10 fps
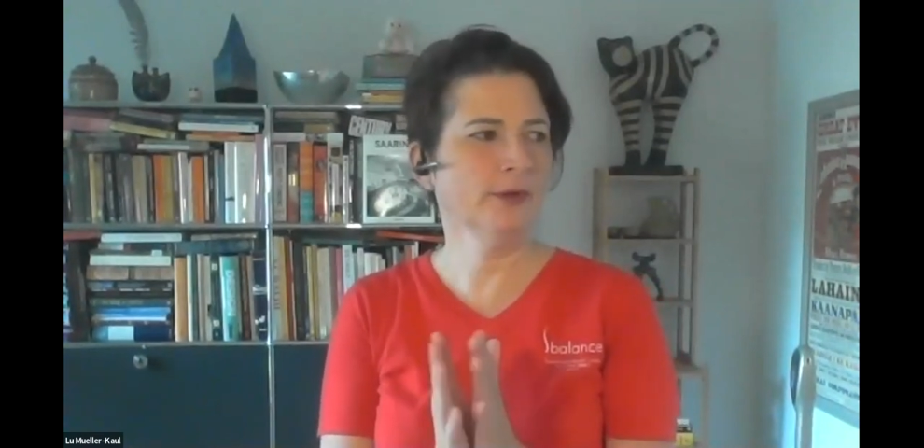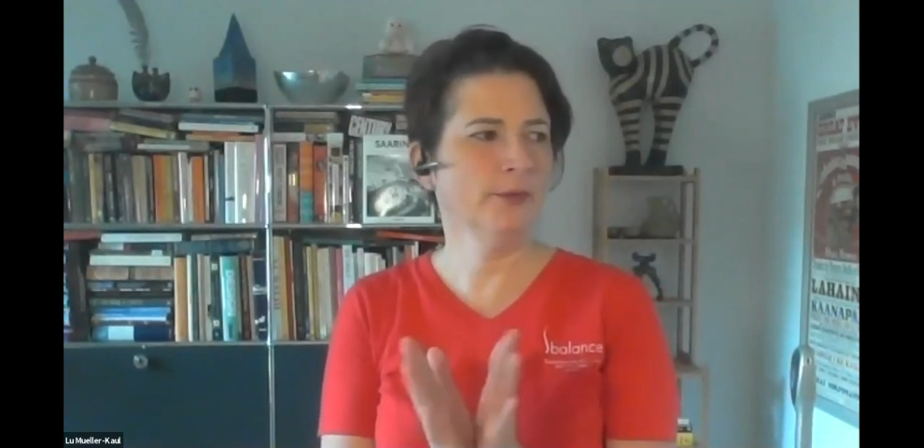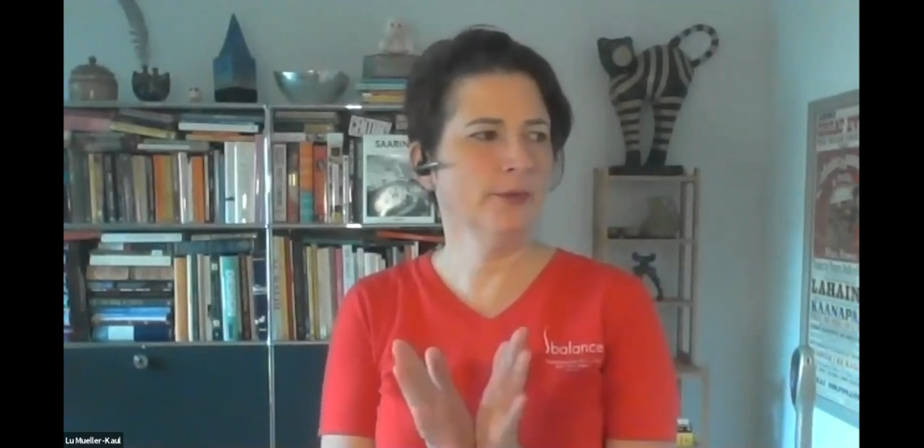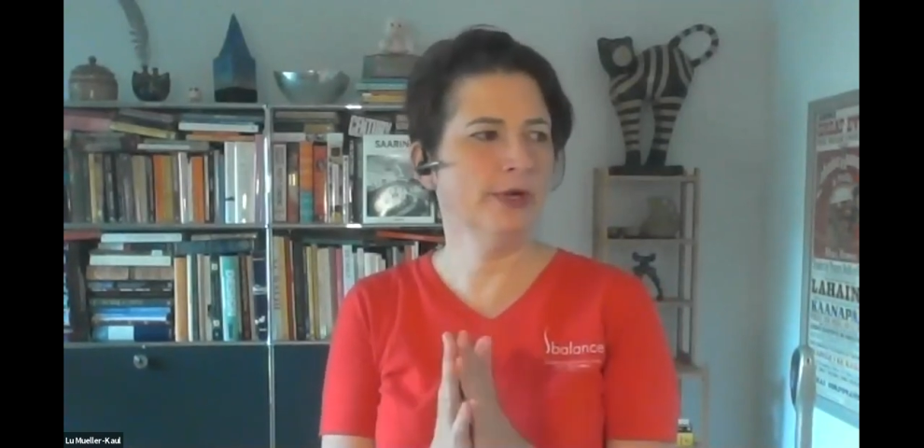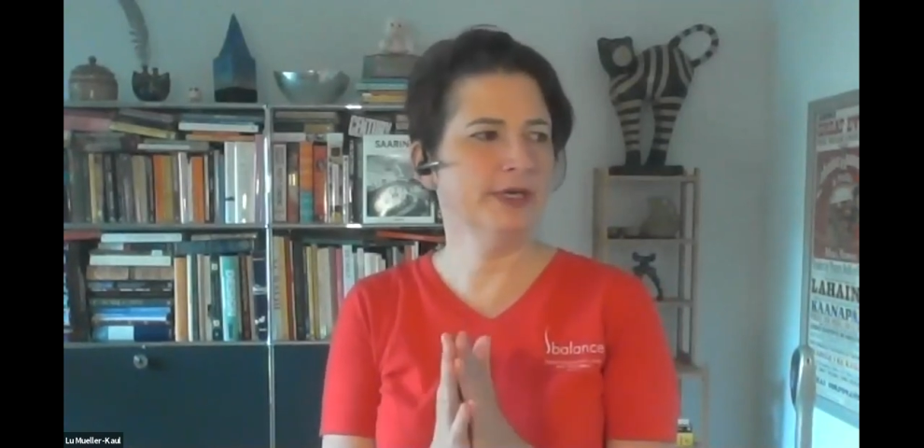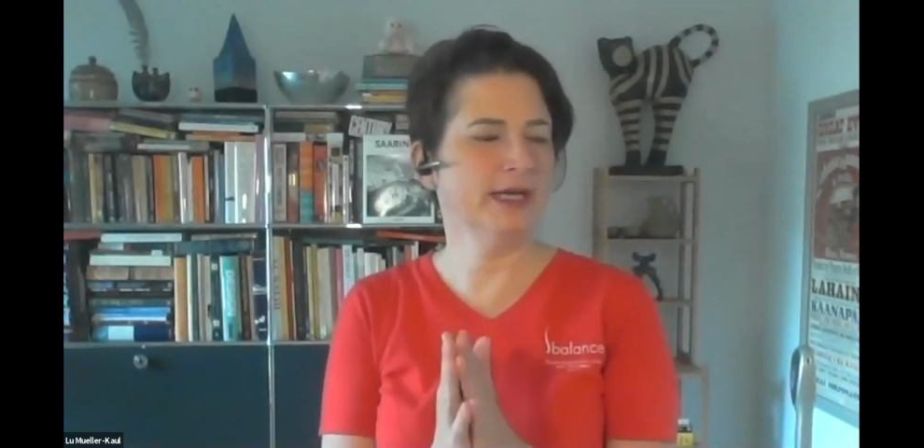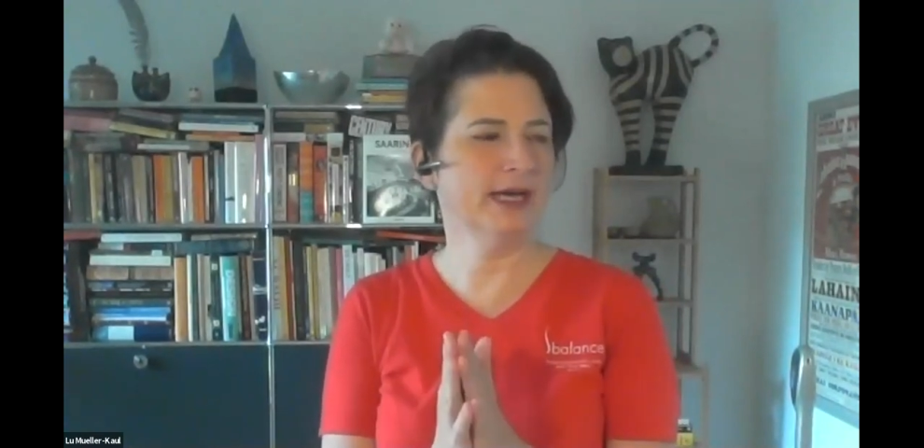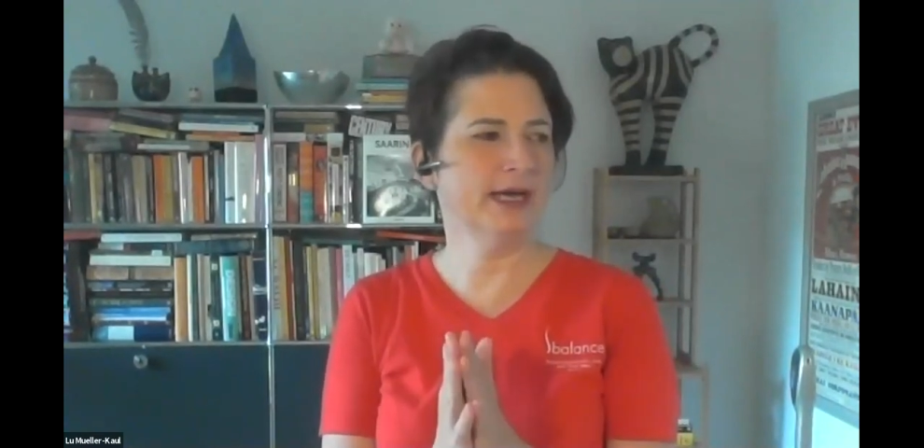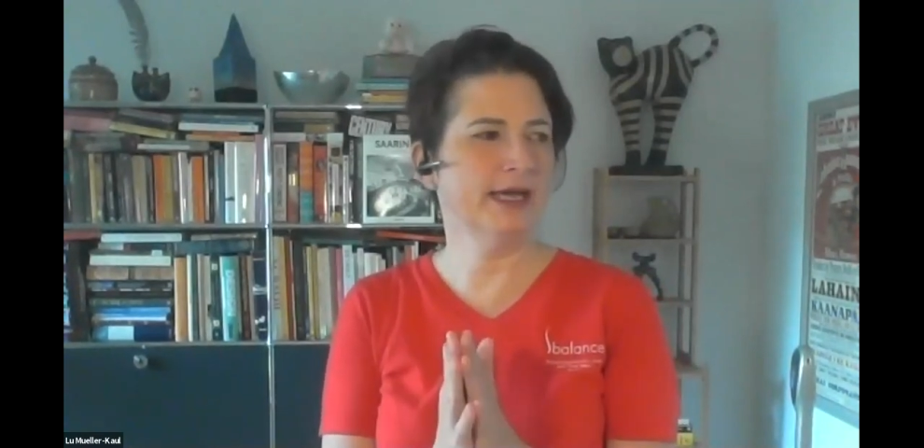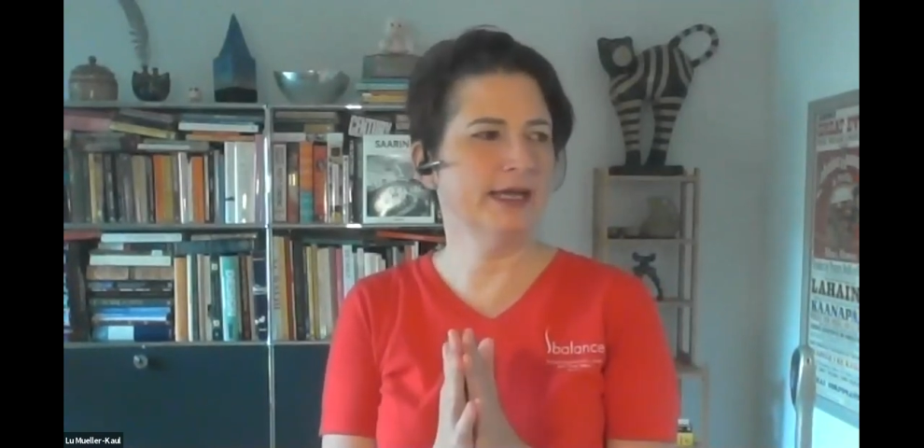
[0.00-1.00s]
what
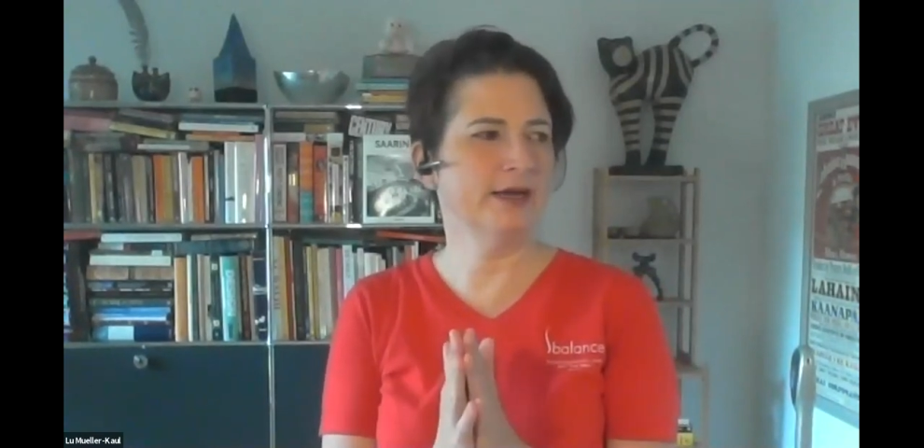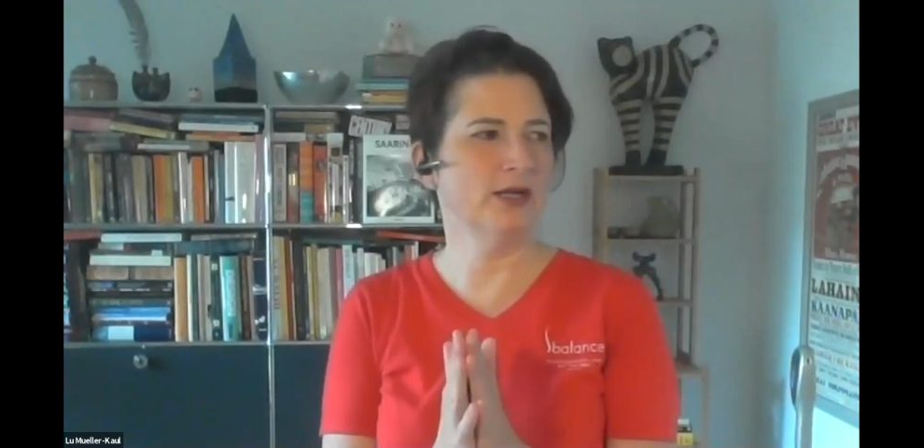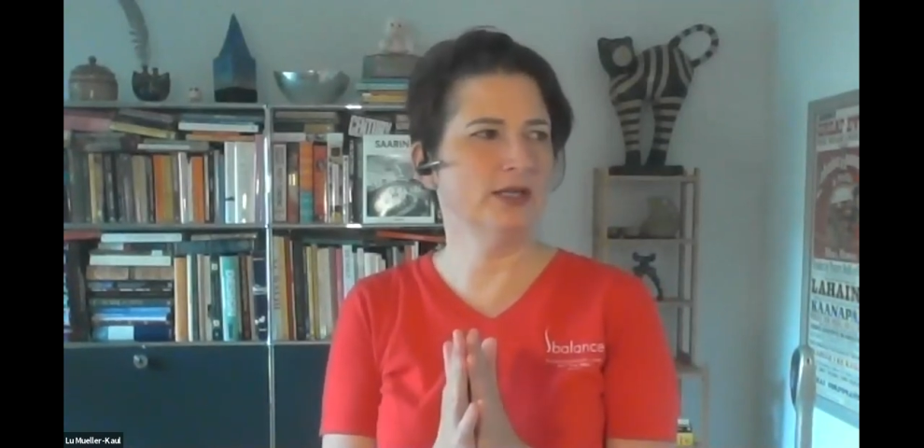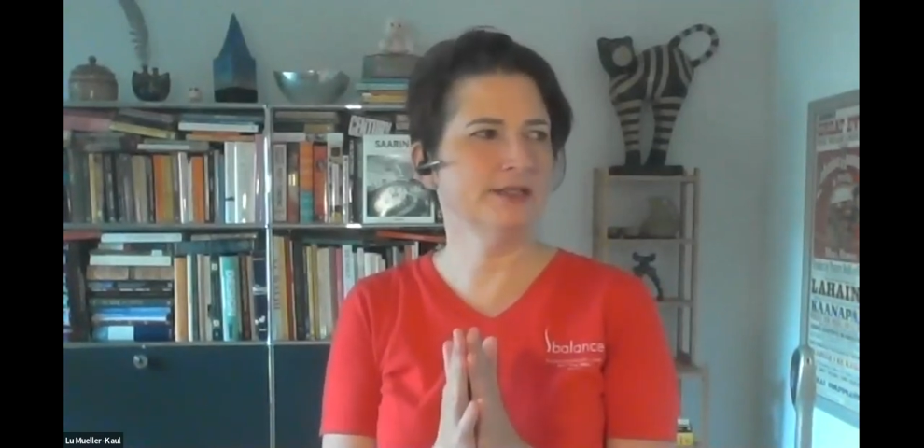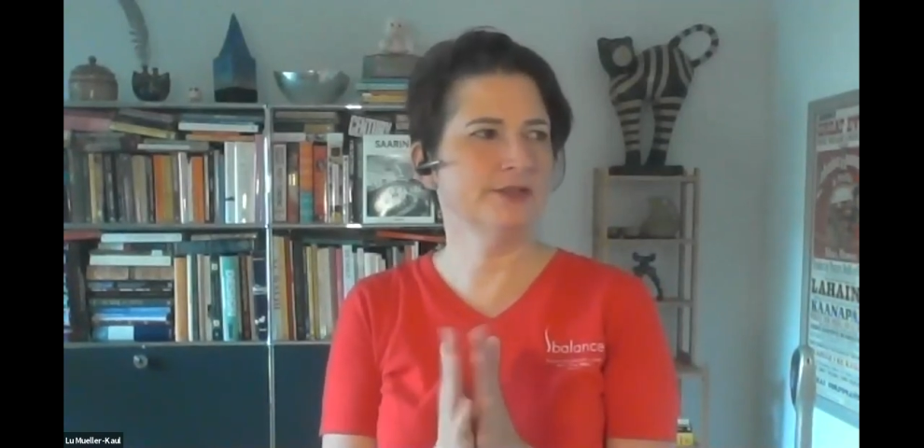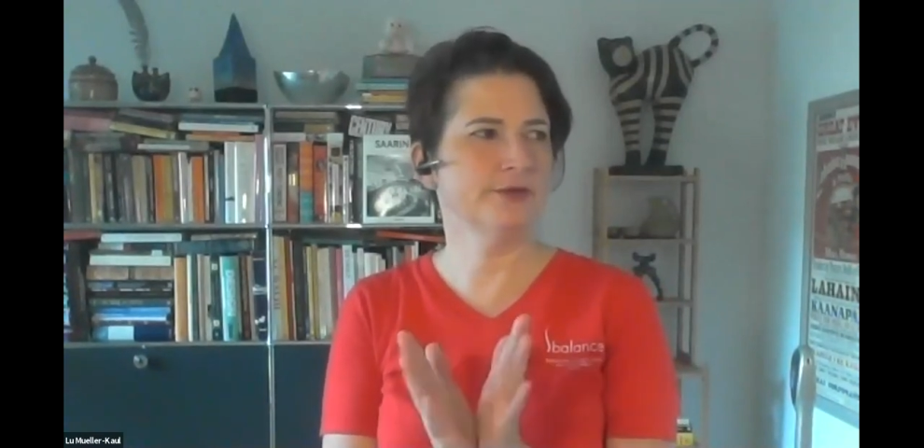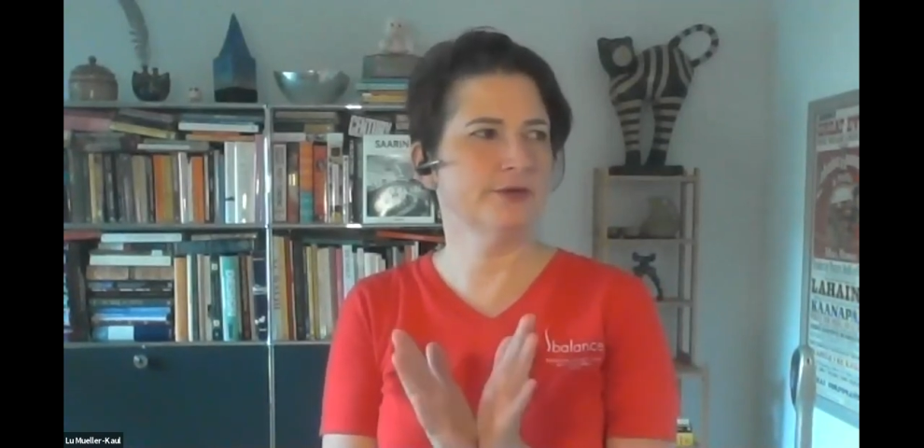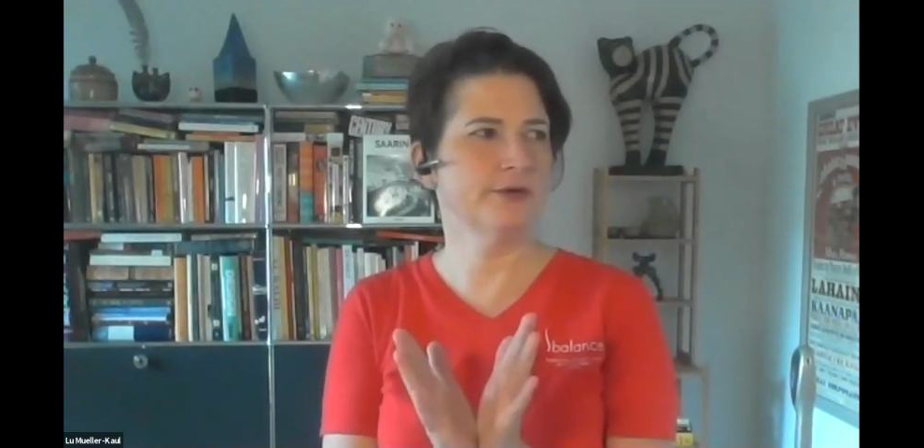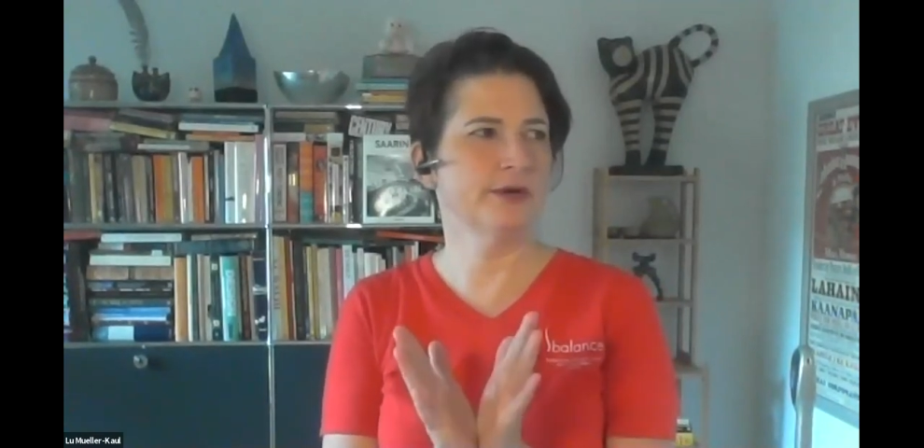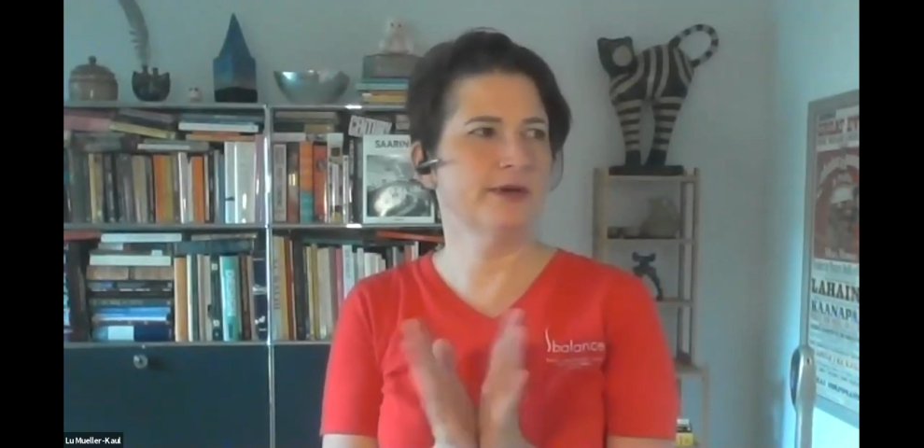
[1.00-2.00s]
I
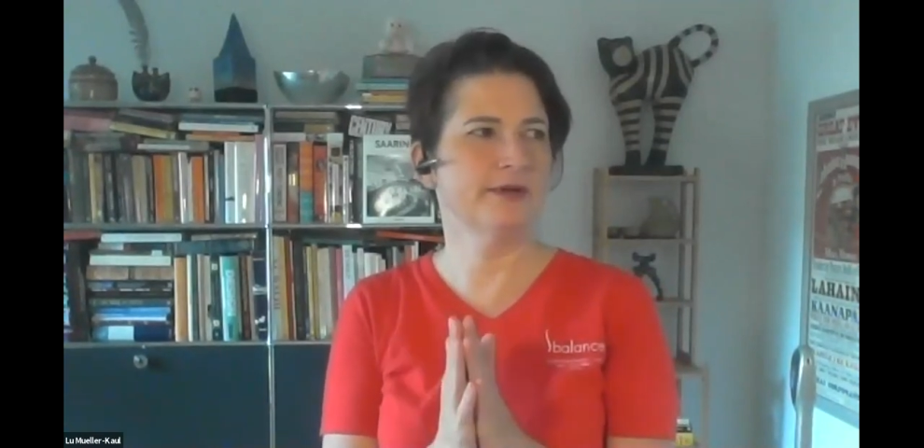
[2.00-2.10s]
also